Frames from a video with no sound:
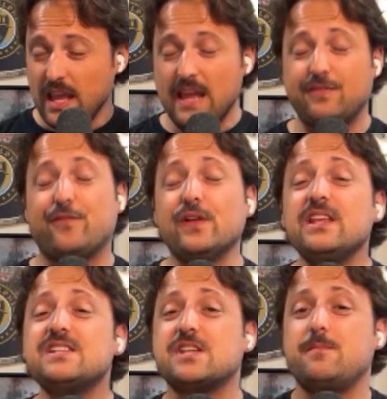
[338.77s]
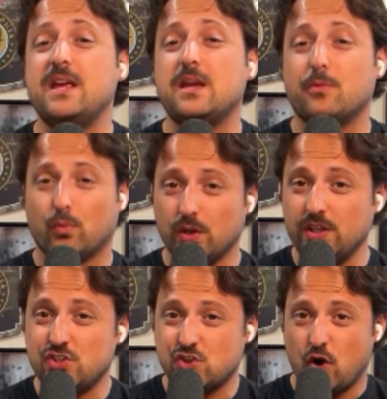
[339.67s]
if the Phillies did make him a
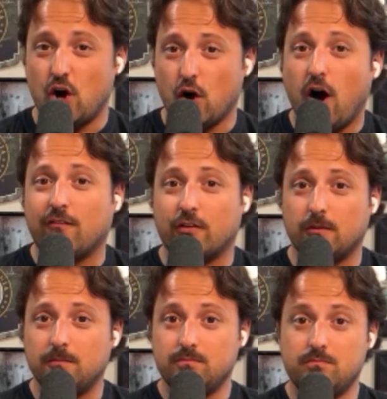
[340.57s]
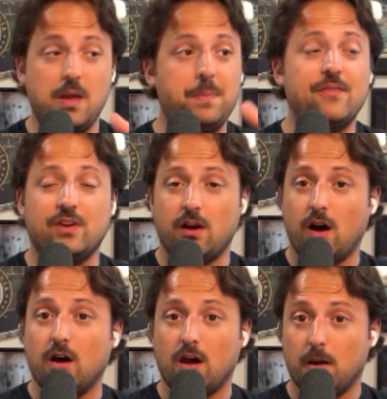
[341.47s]
really strong offer, maybe even
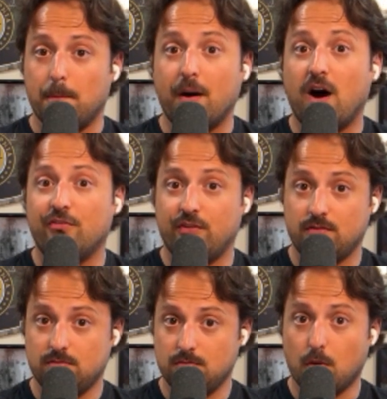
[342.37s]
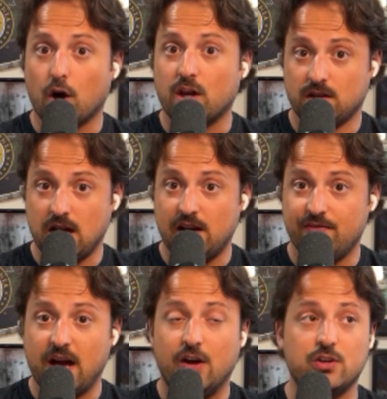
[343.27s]
an above market kind of
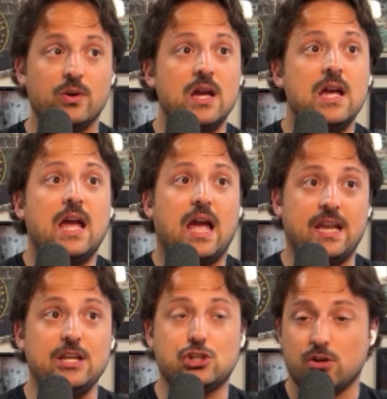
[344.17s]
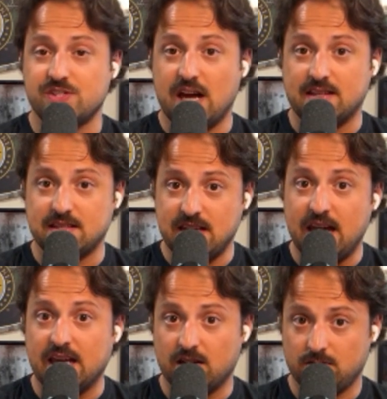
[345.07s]
value, and he chose not to
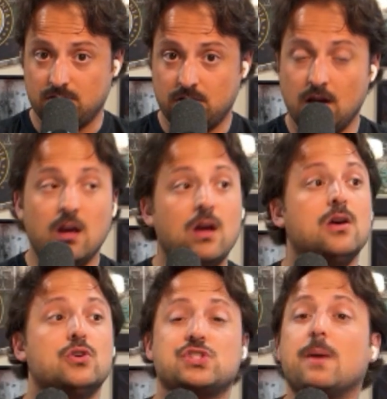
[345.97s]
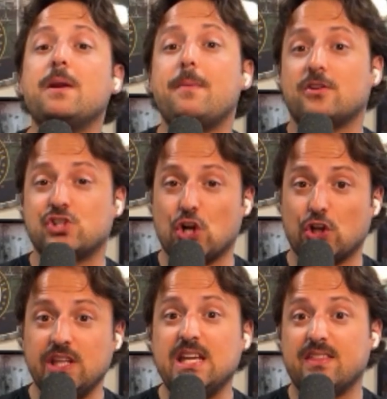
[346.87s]
take it, somebody better start
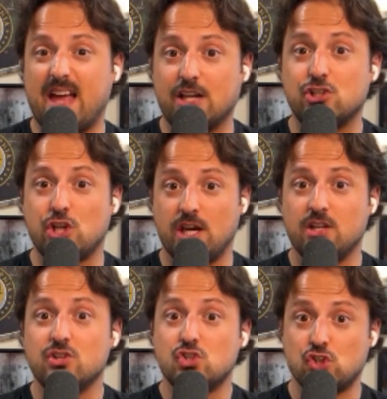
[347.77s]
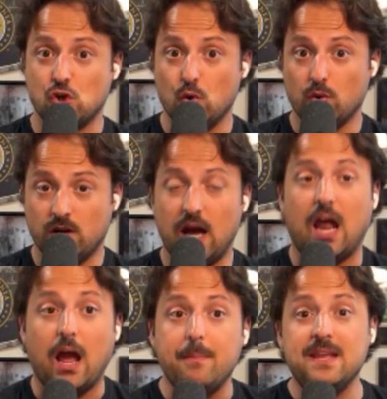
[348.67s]
leaking that shit soon.
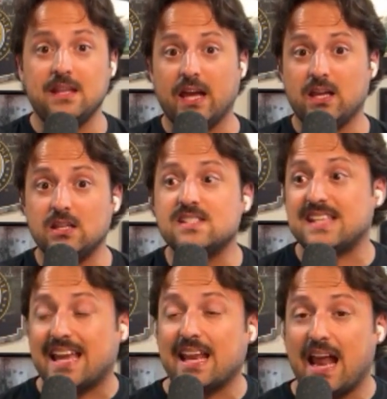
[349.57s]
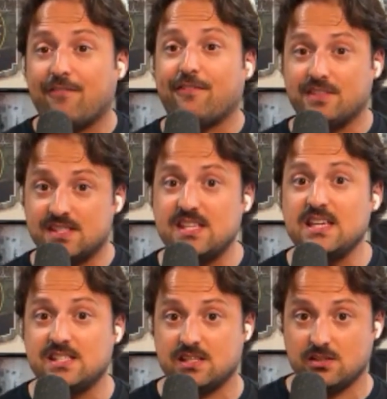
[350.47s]
I mean, like, second half of the
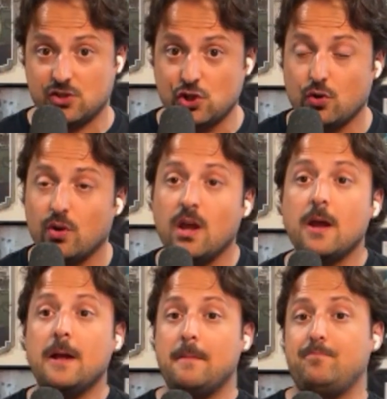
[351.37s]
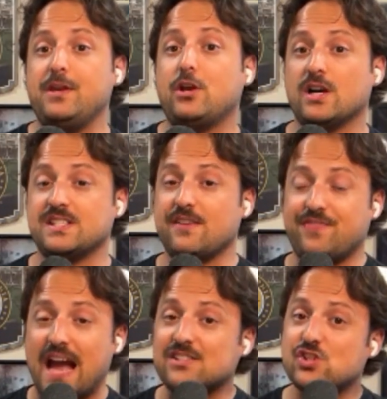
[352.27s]
season soon. Because if
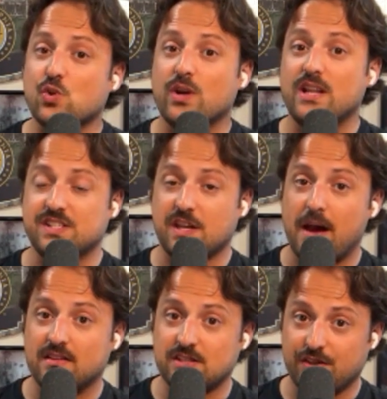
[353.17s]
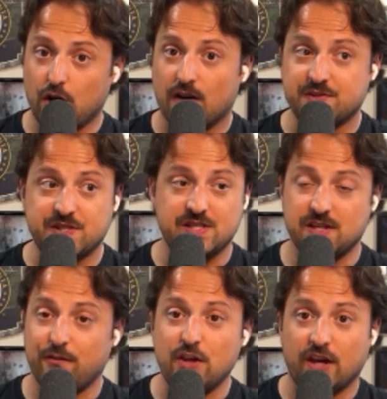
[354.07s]
that story doesn't come out until the offseason,
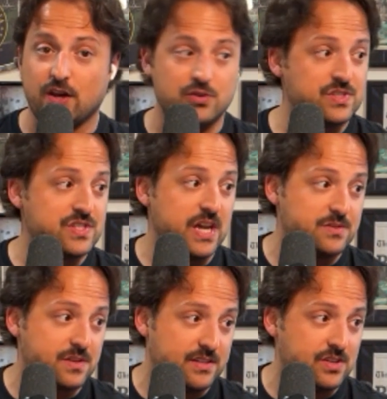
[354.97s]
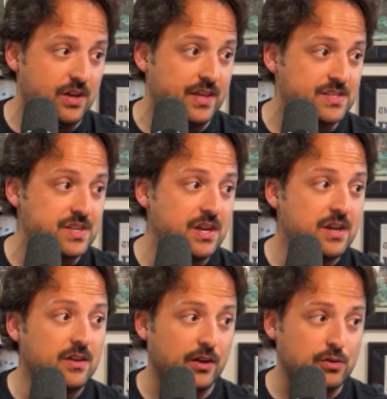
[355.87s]
if he like goes and signs, and I saw this,
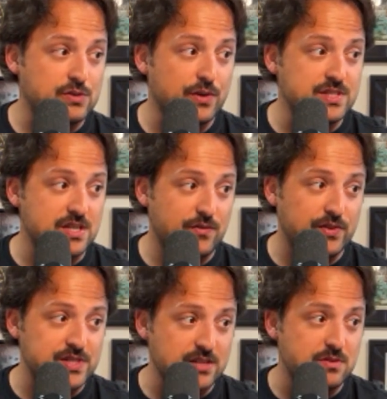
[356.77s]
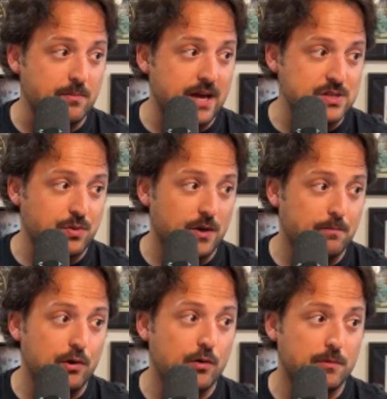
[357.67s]
like Chris Fried says, if he signs with the Mets, we're going to
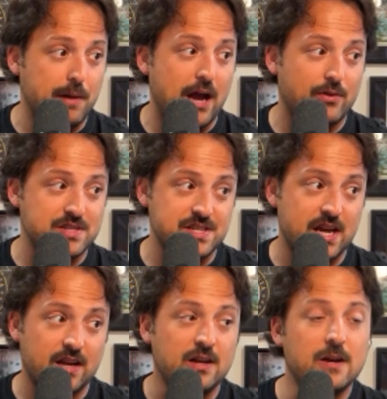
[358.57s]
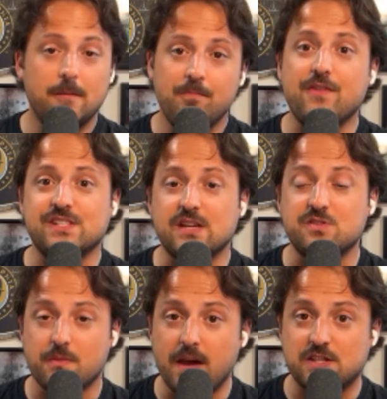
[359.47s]
boo him with batteries in hand. If he signs
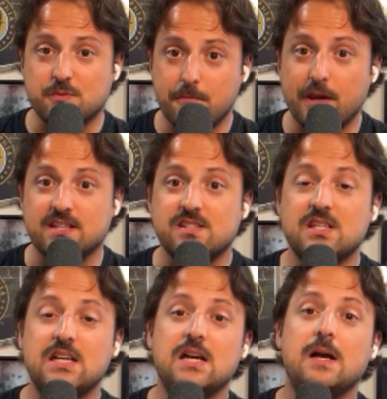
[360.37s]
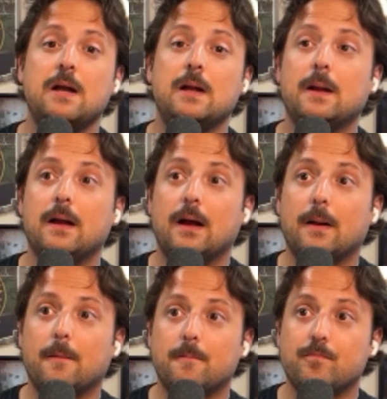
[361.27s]
with the Mets, we'll be pissed.
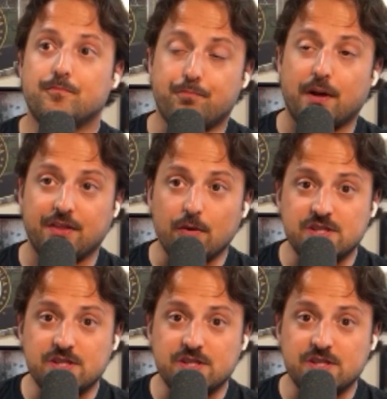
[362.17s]
But I think we'd